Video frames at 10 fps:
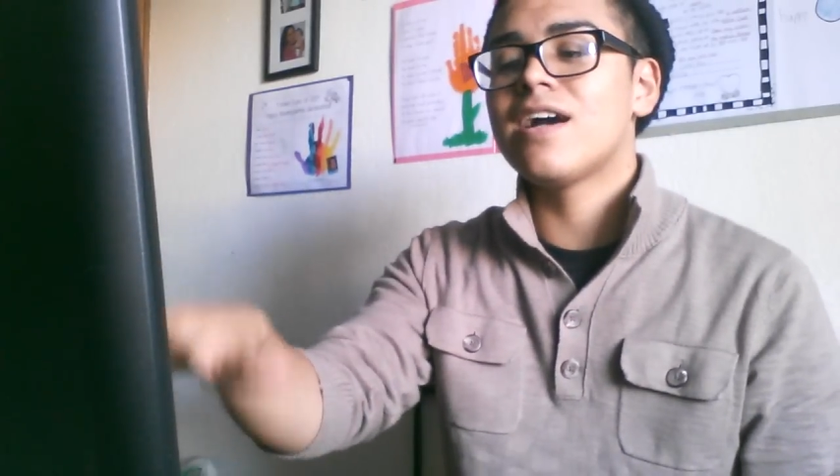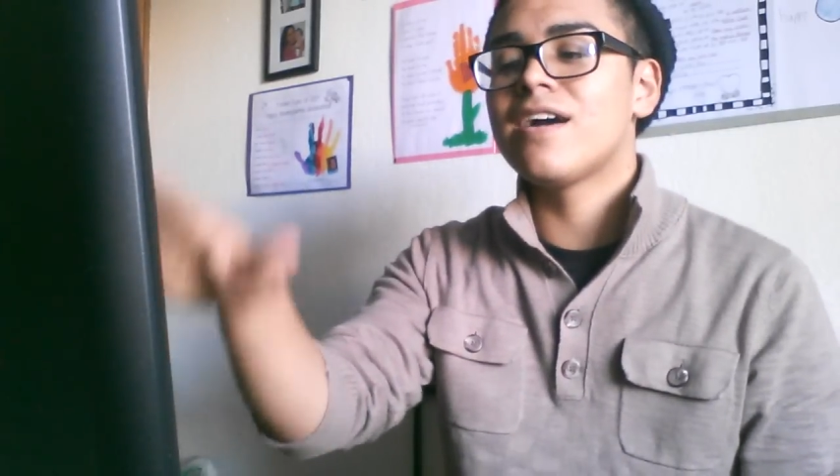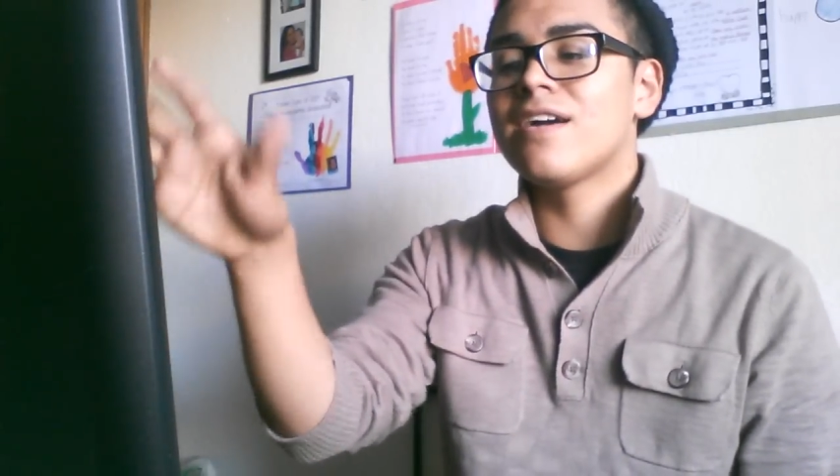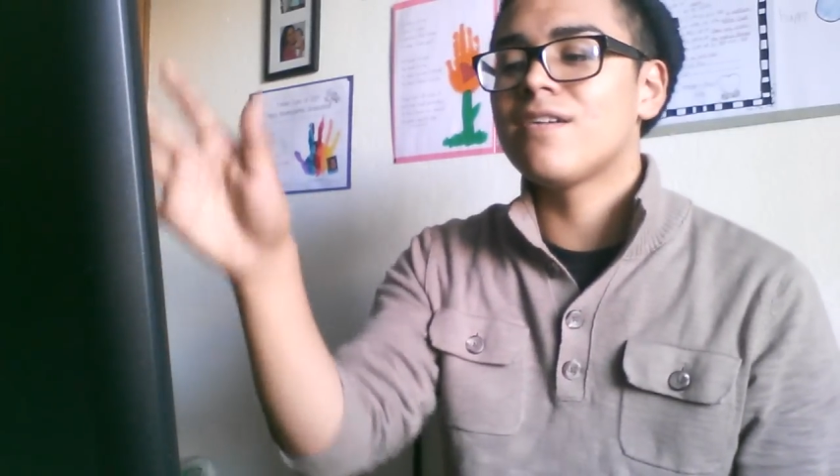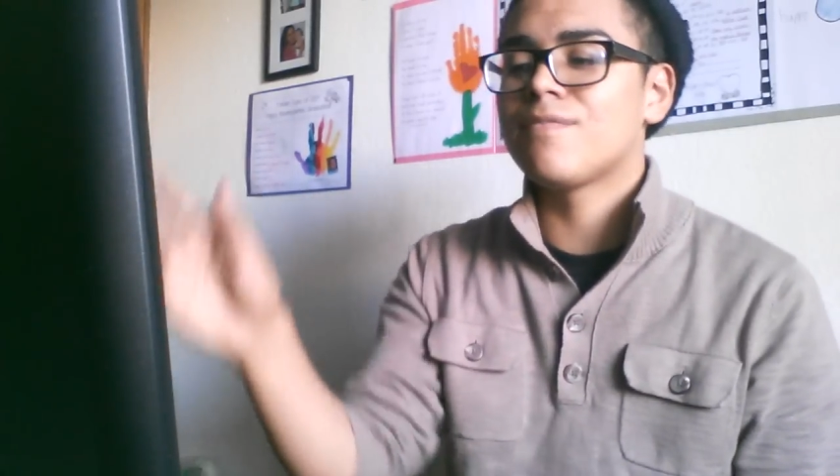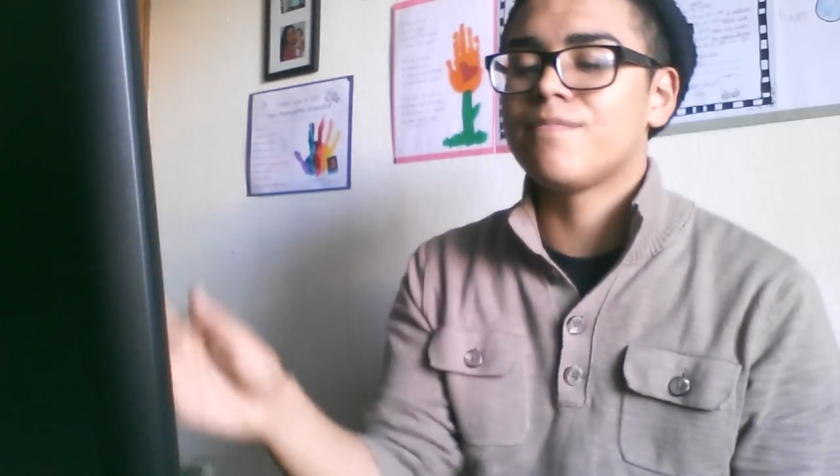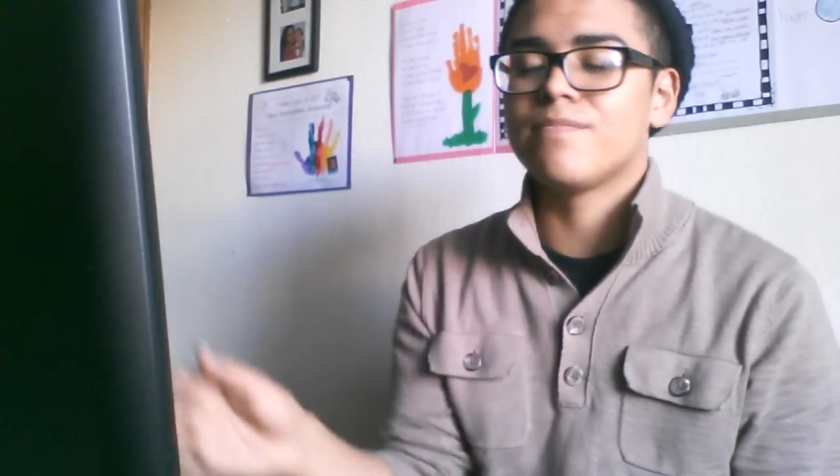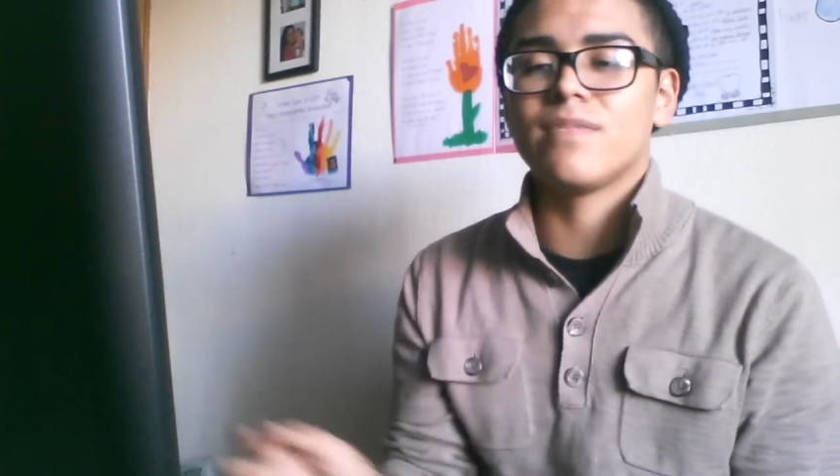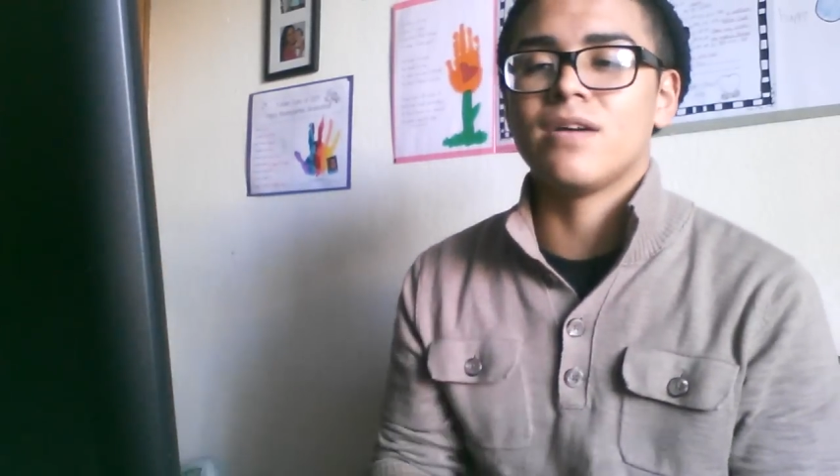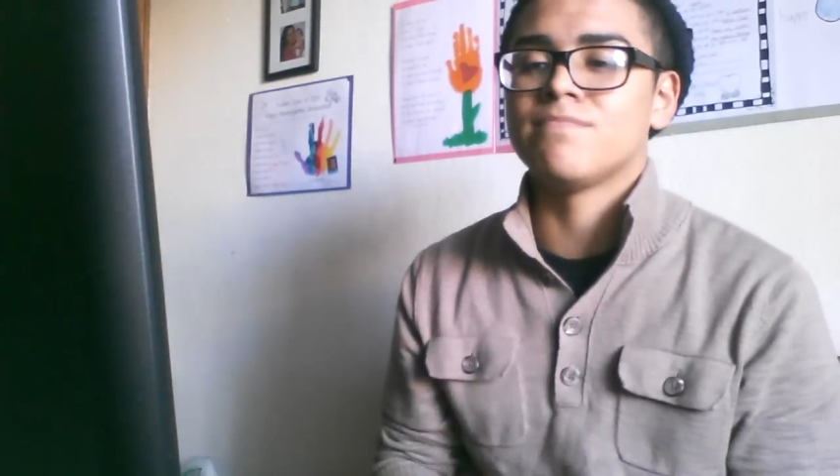I
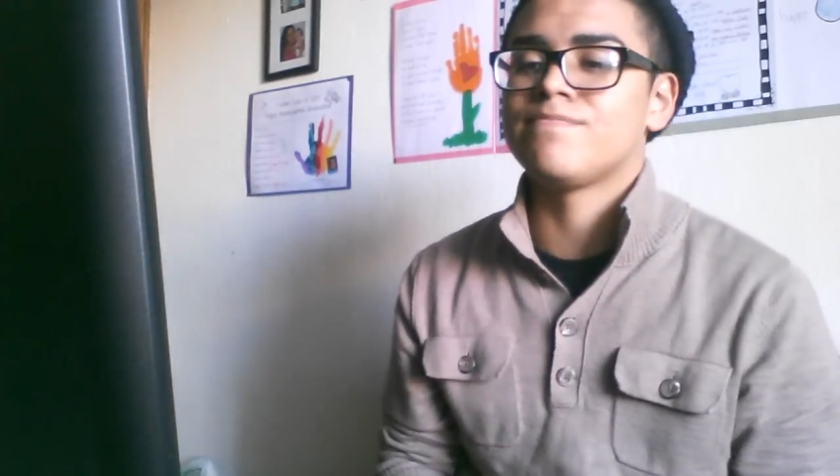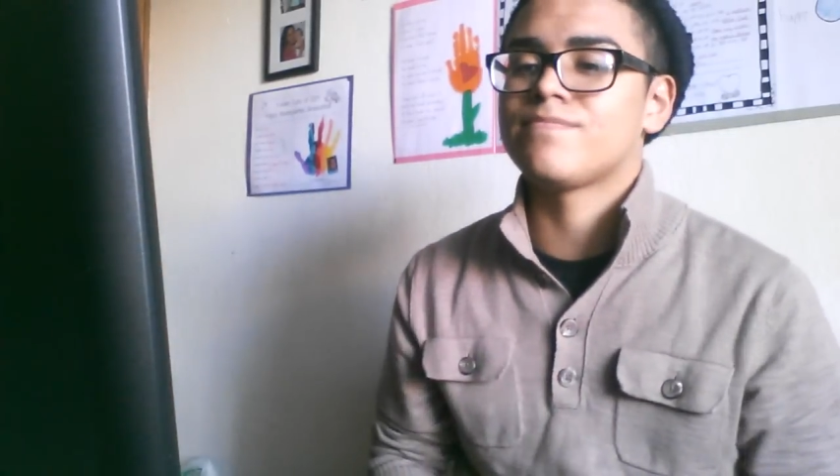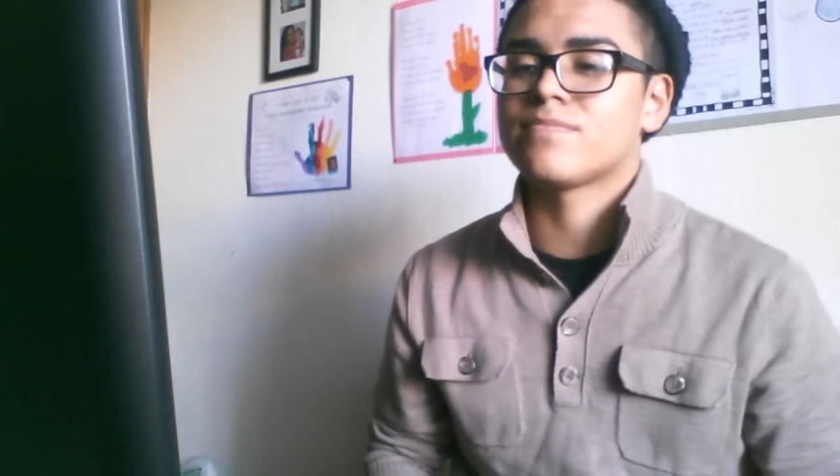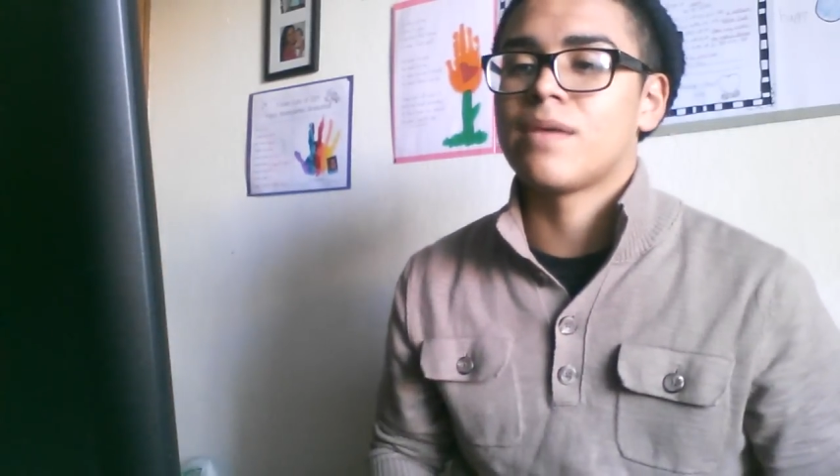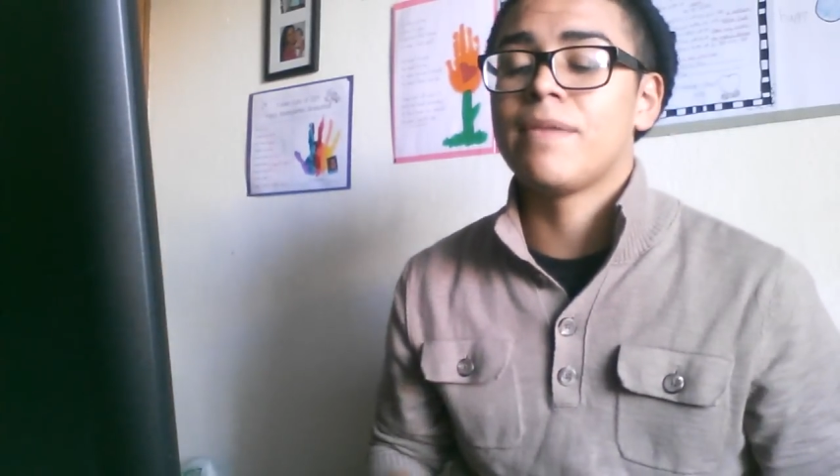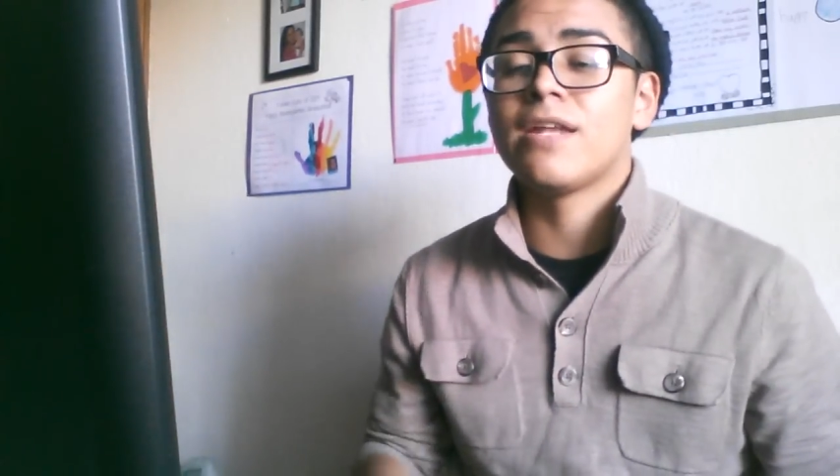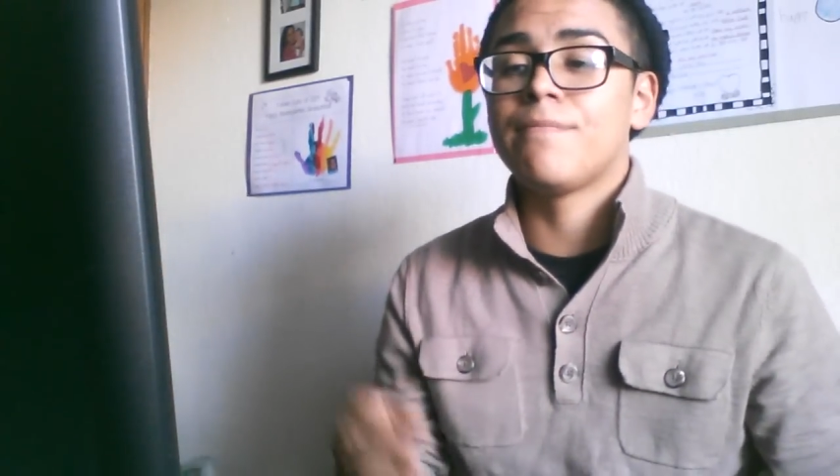made